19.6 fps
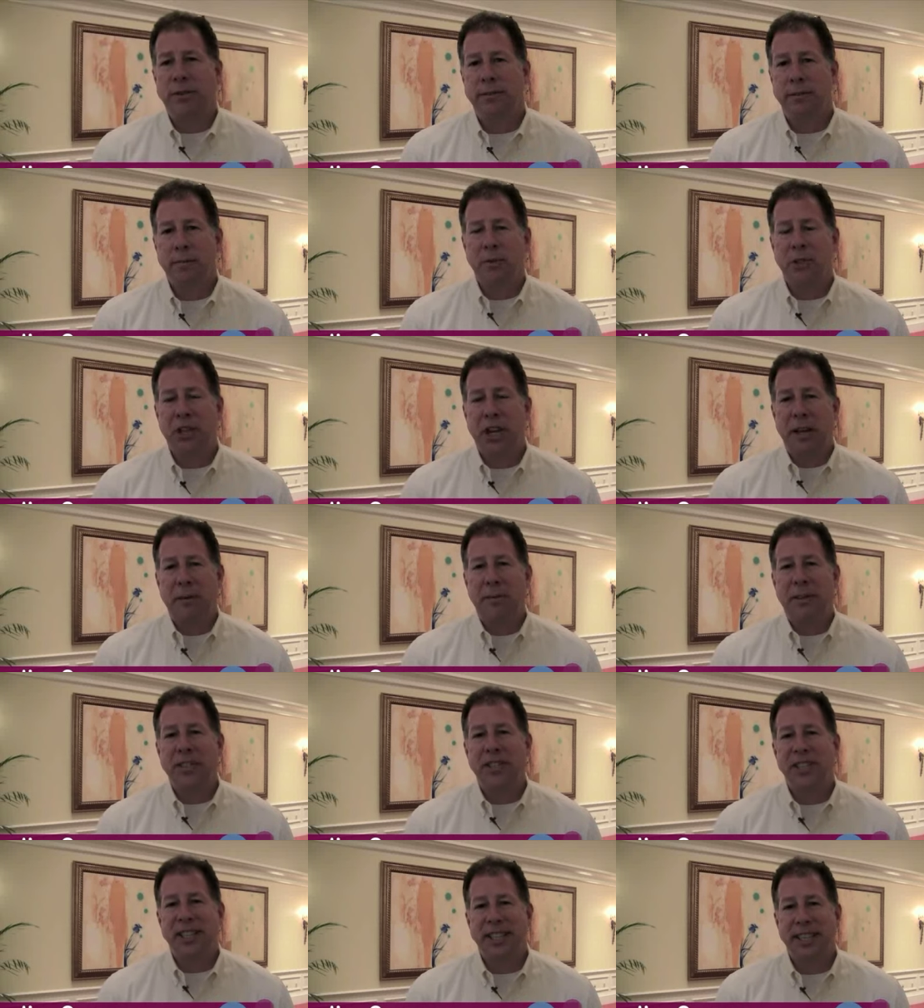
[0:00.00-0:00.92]
from
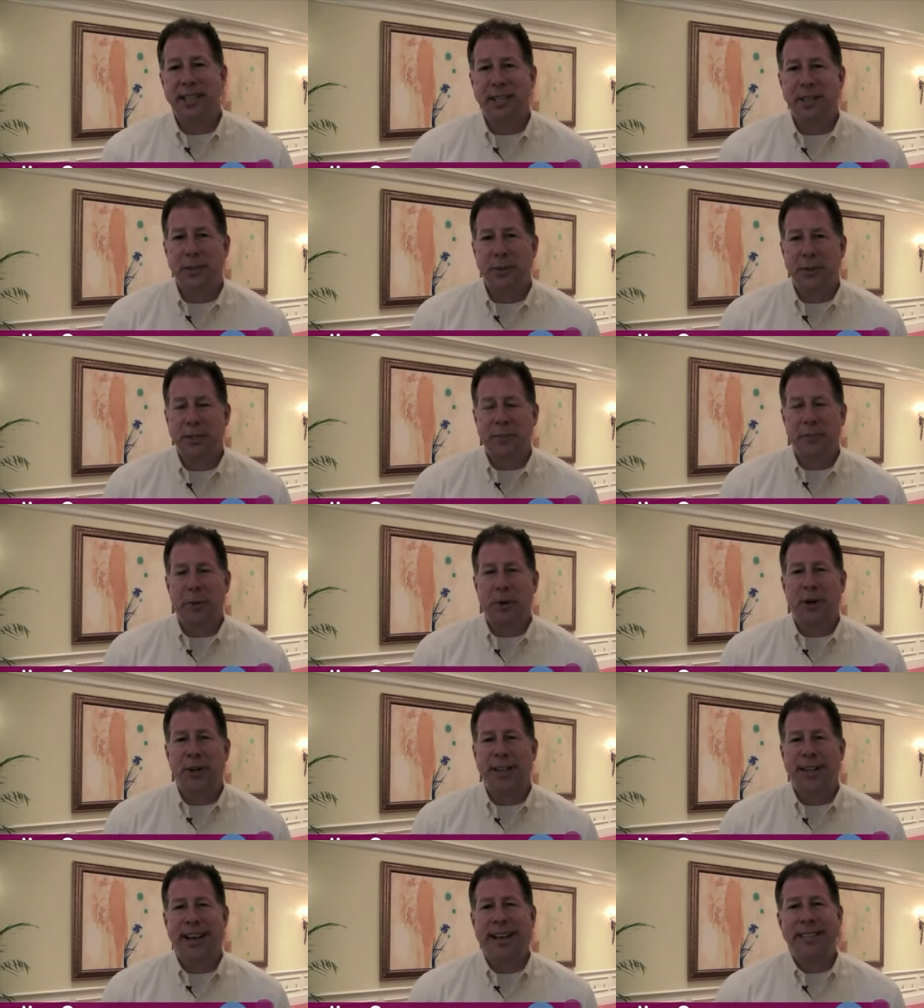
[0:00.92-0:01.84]
JBC Industries,
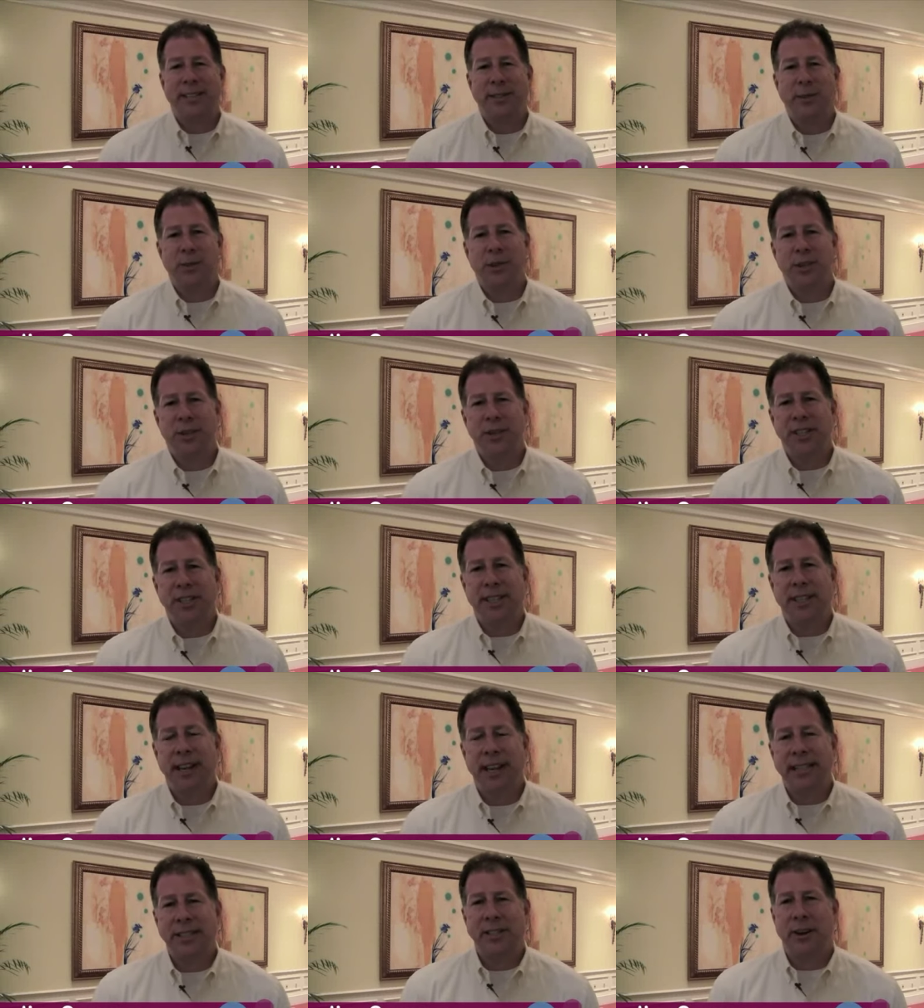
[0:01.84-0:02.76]
Berkeley Heights, New Jersey,
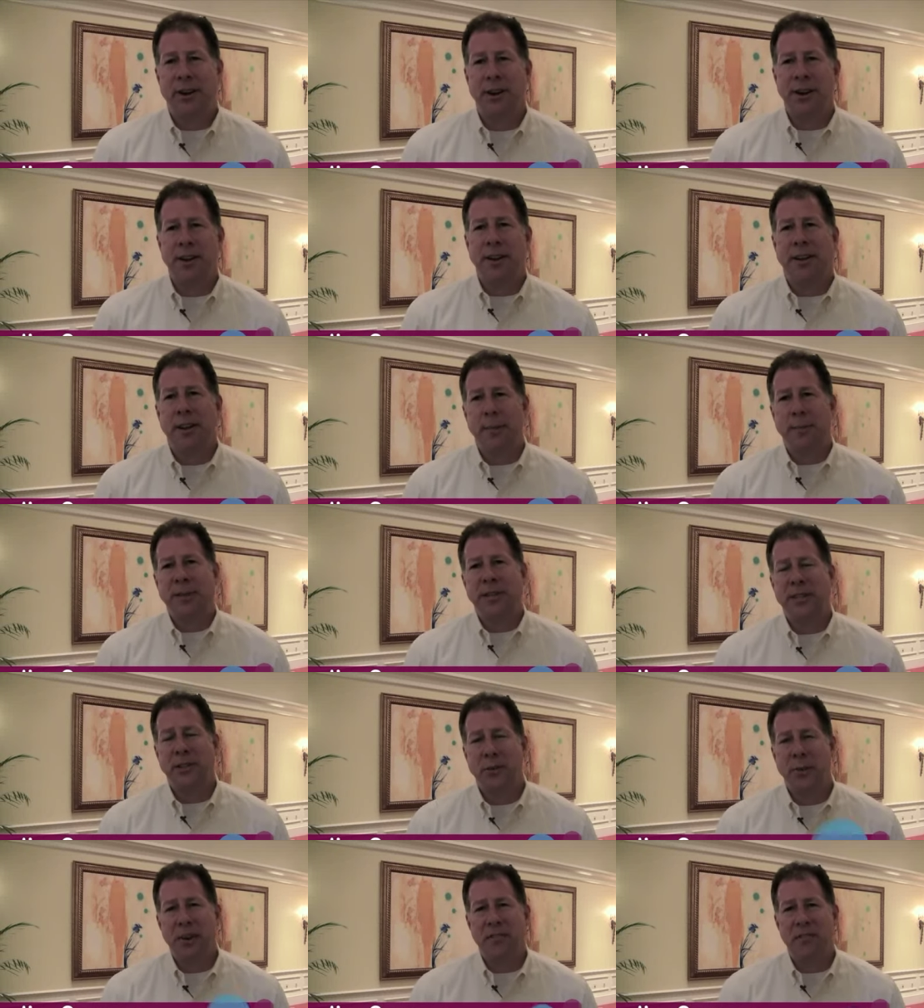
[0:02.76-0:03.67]
and I started a
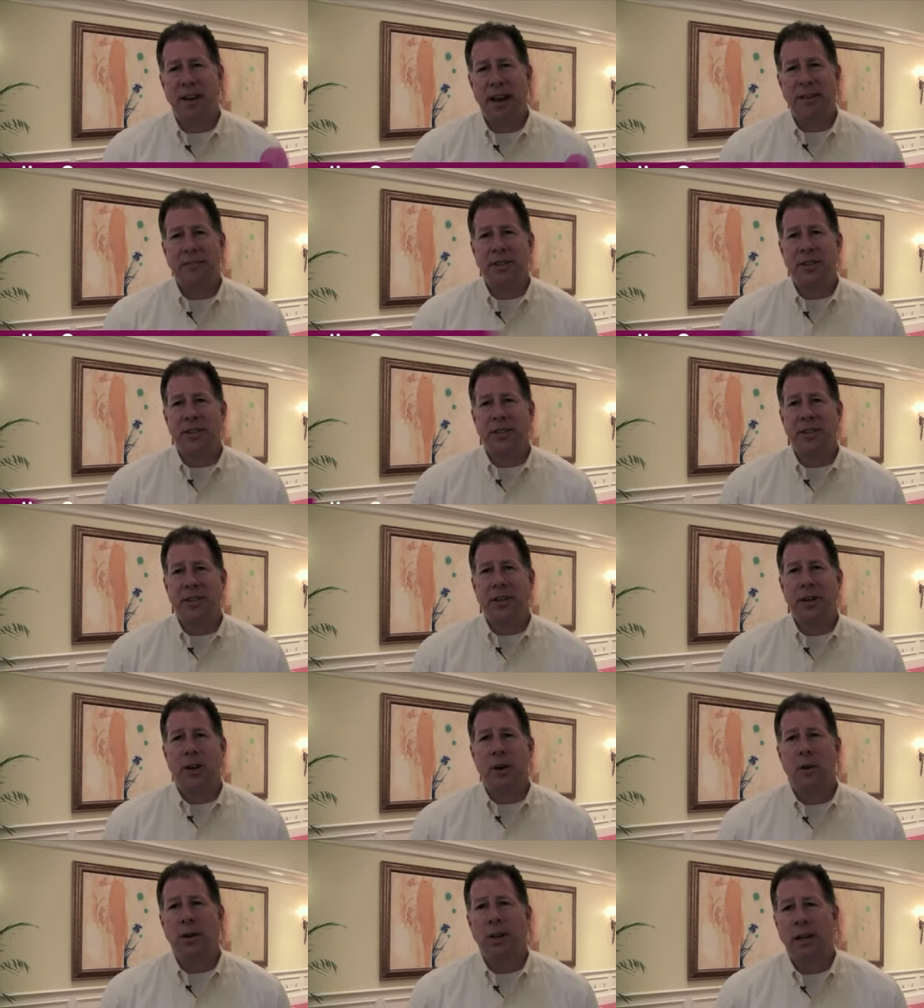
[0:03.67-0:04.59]
company 25 years
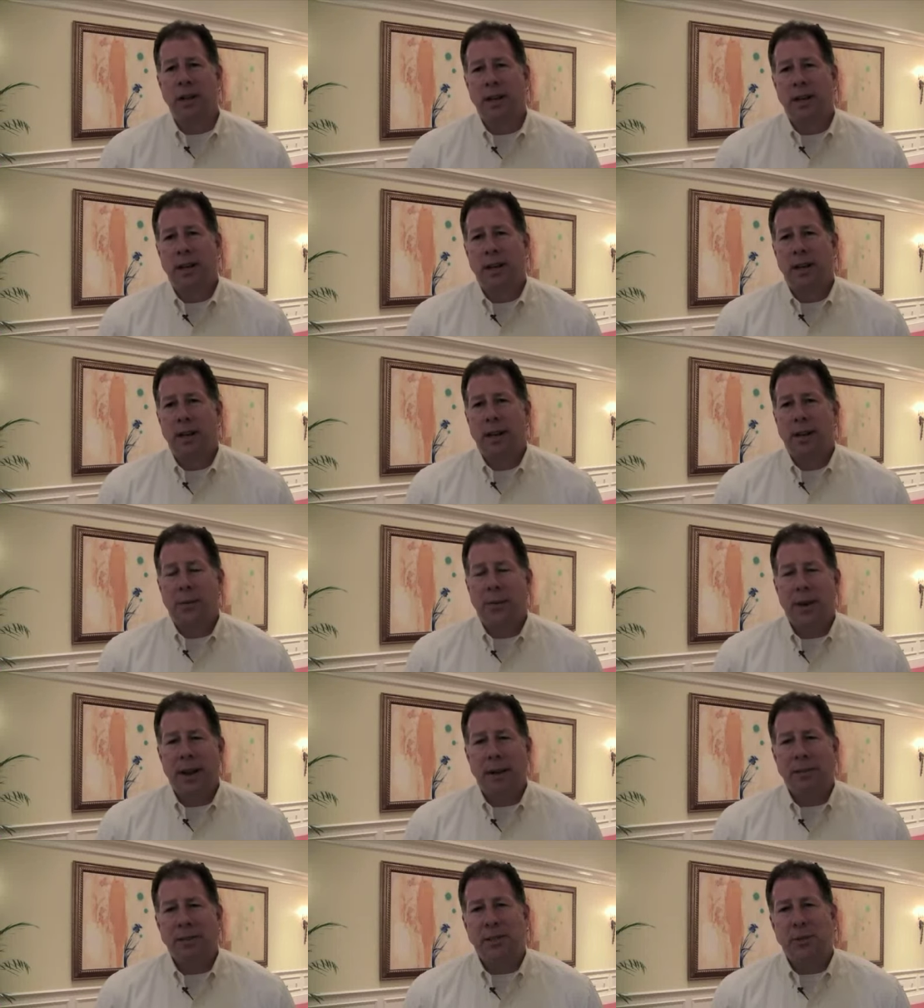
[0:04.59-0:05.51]
ago
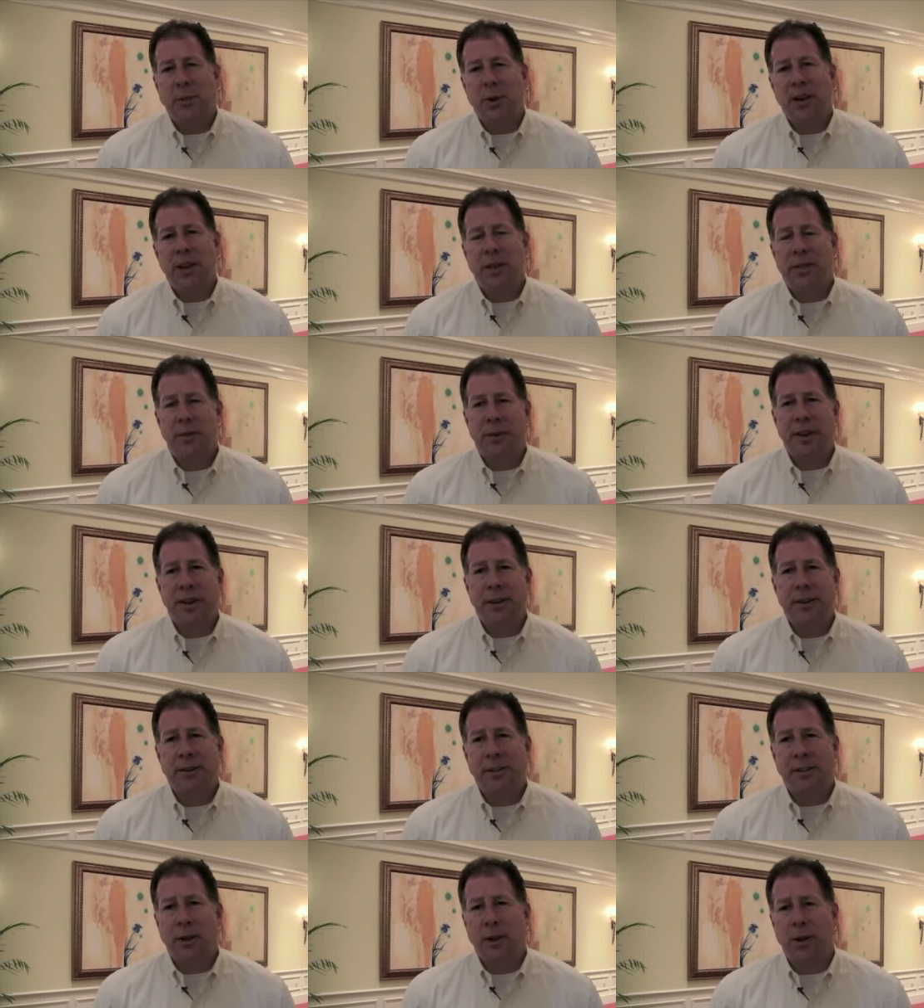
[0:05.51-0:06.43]
when I was 23
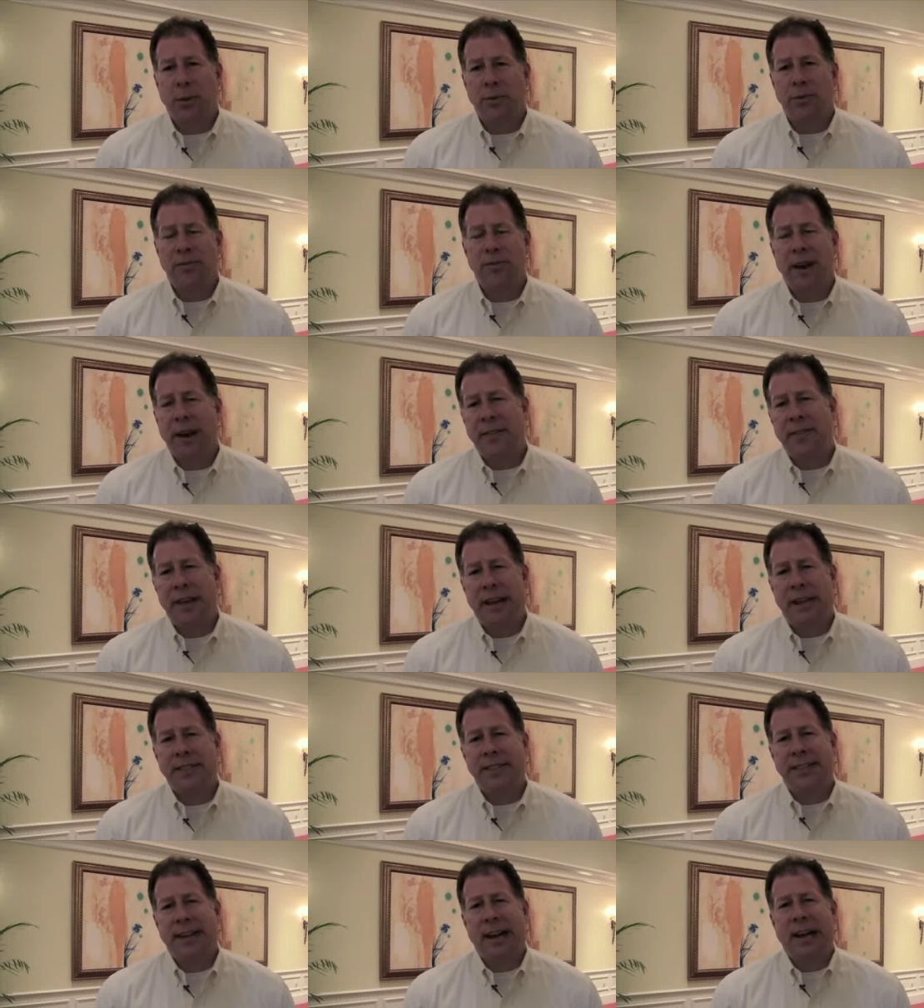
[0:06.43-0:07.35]
years old with
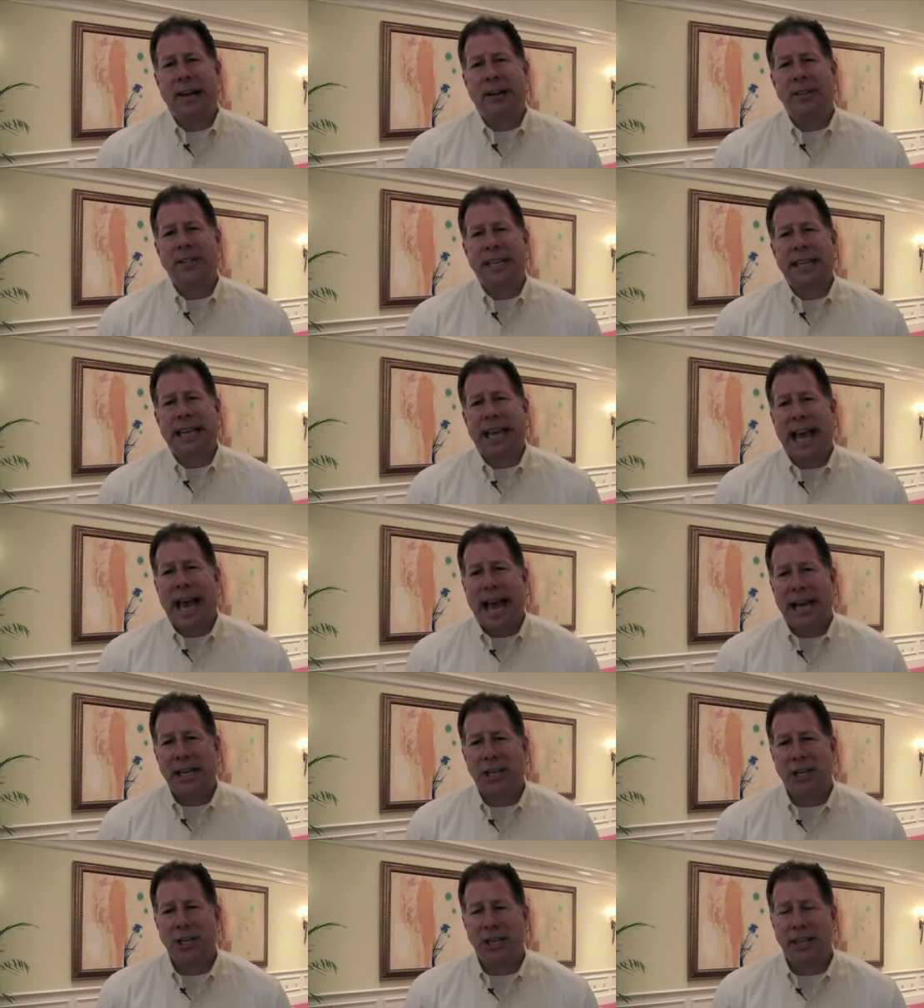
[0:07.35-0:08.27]
$5,000 in
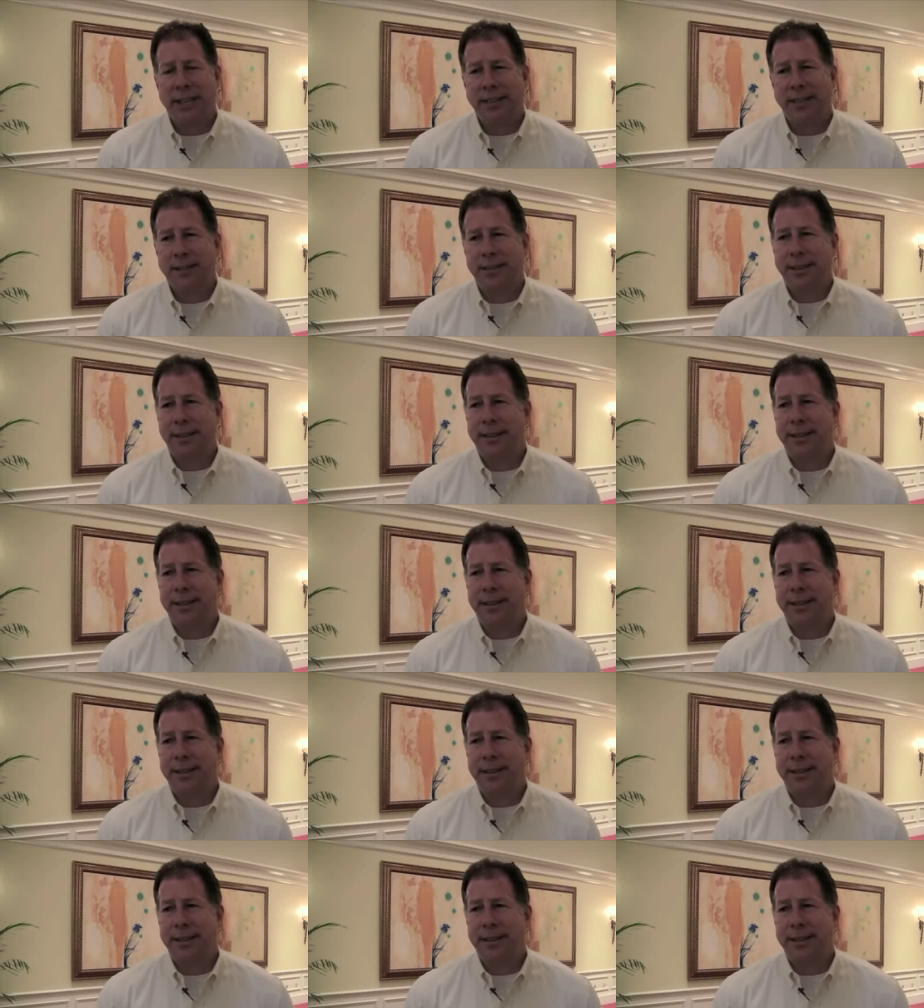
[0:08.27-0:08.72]
cash. I took